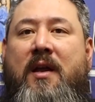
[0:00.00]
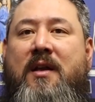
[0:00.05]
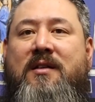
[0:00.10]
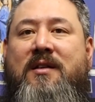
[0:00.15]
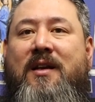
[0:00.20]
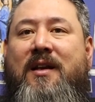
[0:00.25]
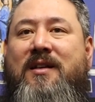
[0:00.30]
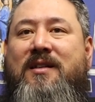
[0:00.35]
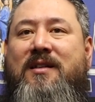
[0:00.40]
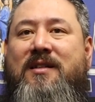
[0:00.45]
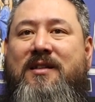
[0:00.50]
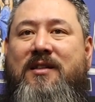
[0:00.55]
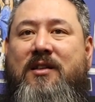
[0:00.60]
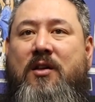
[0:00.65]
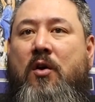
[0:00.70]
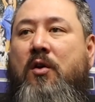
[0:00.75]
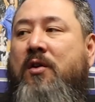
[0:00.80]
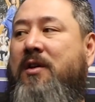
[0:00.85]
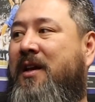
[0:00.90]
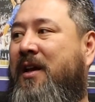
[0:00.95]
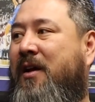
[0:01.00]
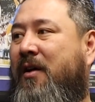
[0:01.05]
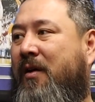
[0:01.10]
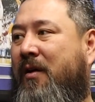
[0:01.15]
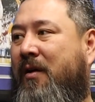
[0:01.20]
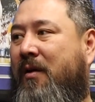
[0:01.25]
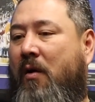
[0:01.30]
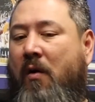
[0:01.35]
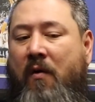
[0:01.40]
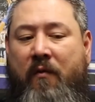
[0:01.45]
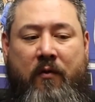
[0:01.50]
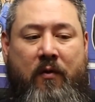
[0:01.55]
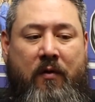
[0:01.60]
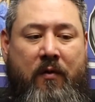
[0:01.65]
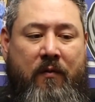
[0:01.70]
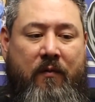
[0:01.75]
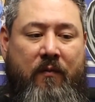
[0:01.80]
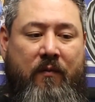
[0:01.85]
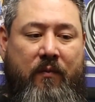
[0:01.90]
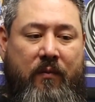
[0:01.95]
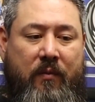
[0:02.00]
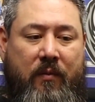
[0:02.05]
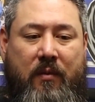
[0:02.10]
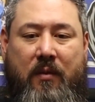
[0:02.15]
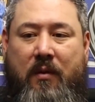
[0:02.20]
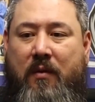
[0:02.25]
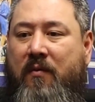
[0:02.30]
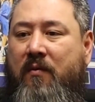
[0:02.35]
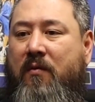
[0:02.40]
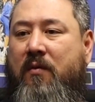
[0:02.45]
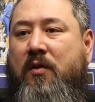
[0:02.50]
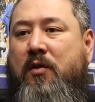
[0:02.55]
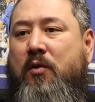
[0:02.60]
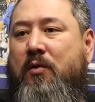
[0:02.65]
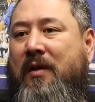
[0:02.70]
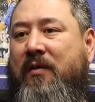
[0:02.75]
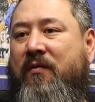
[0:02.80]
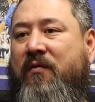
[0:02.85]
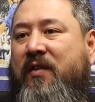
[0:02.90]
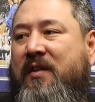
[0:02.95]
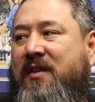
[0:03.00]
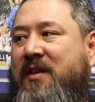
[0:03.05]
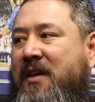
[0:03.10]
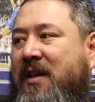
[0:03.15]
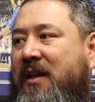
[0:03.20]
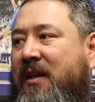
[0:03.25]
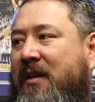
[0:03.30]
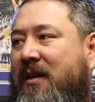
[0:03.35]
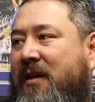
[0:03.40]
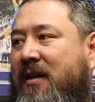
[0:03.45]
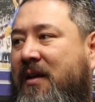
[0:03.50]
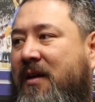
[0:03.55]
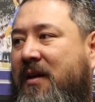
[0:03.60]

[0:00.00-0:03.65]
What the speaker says: He's like 3rd year over 2015.